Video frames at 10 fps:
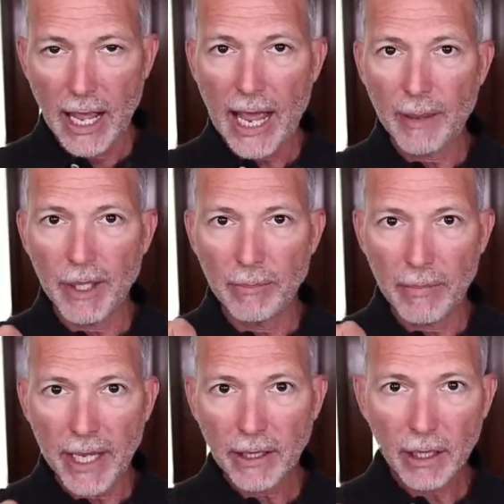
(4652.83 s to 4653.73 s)
I'm going to
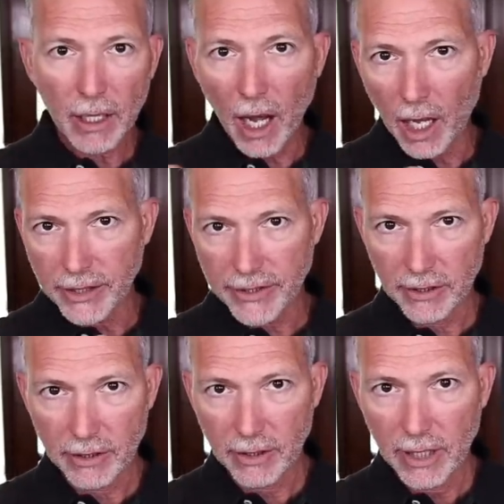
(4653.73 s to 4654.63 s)
make a cut.
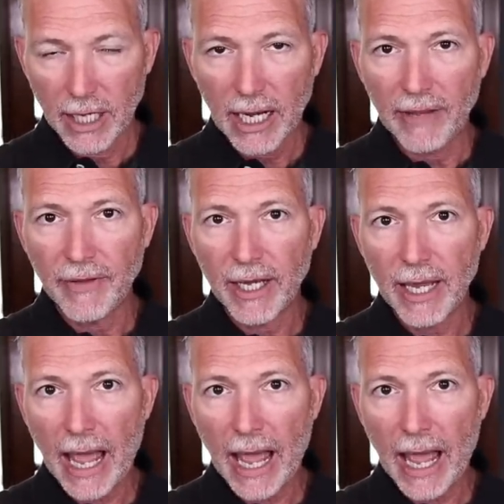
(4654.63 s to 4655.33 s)
And then